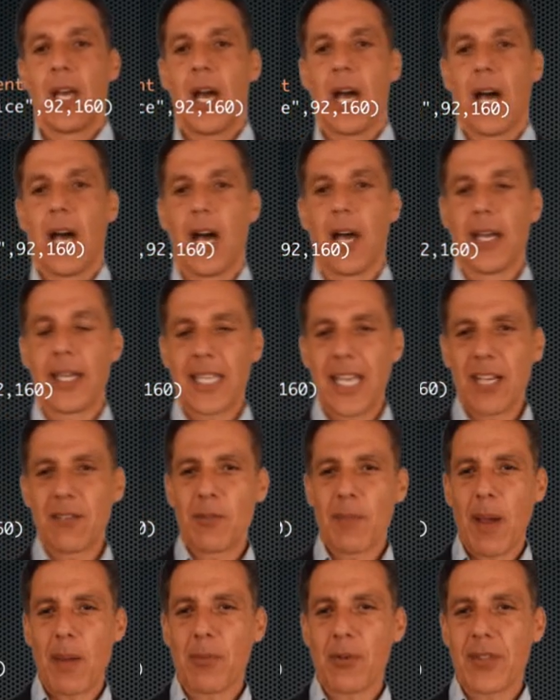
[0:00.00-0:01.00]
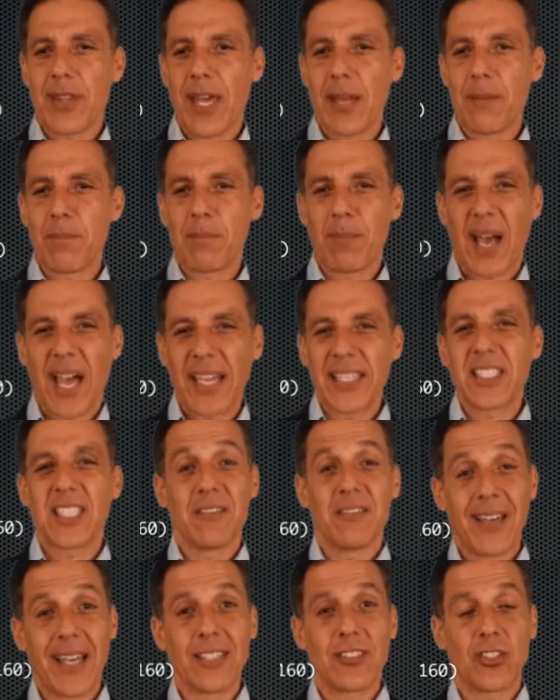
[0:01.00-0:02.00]
Uh, again, remember that by
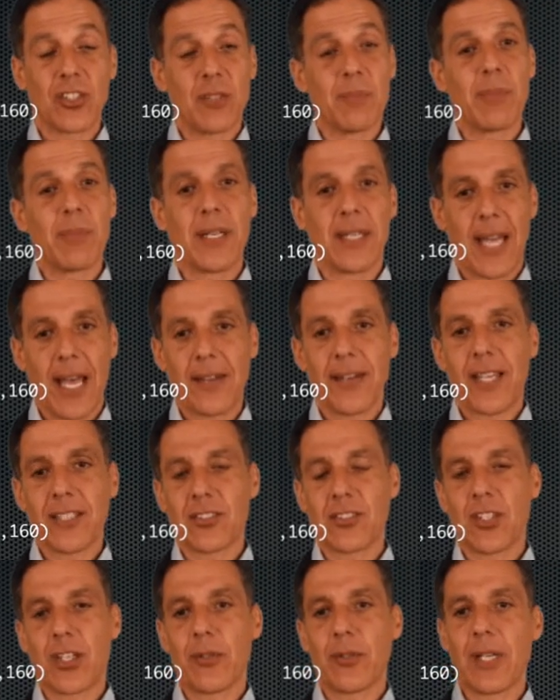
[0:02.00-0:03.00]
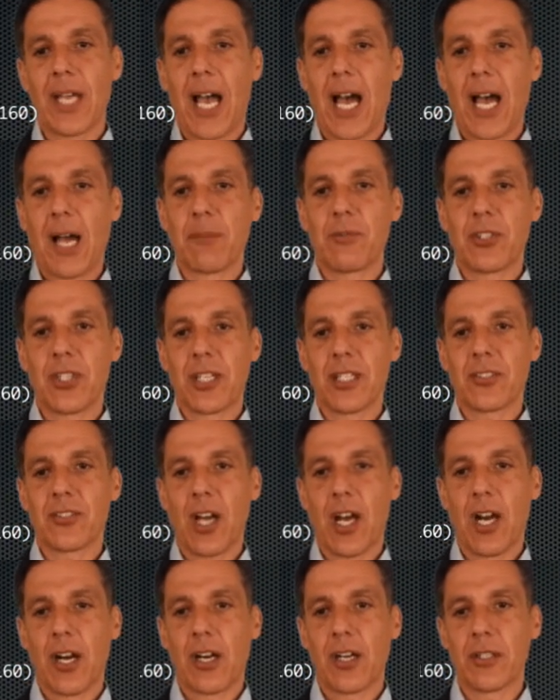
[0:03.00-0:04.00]
convention, but not necessary, objects
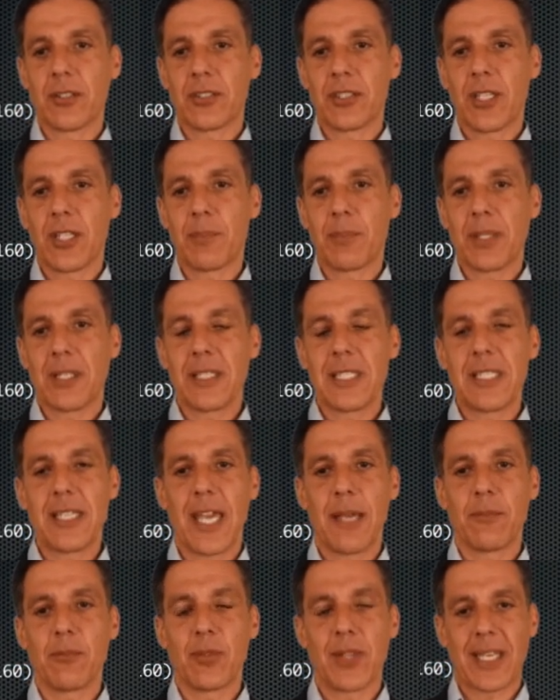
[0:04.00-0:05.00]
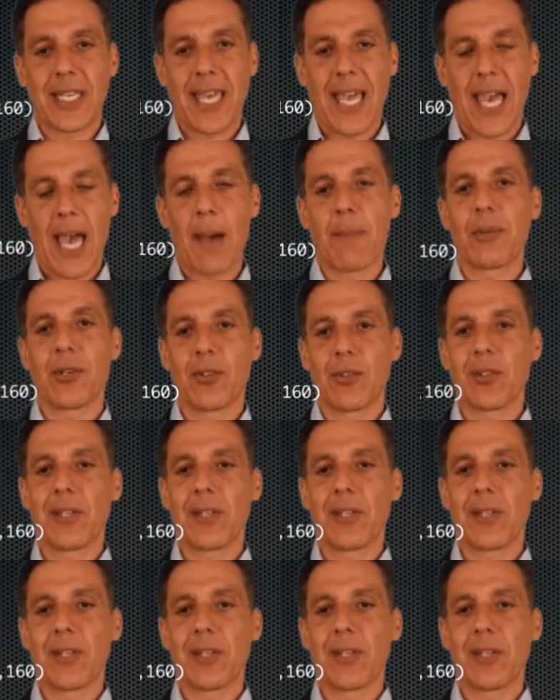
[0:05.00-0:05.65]
are typically named with a capital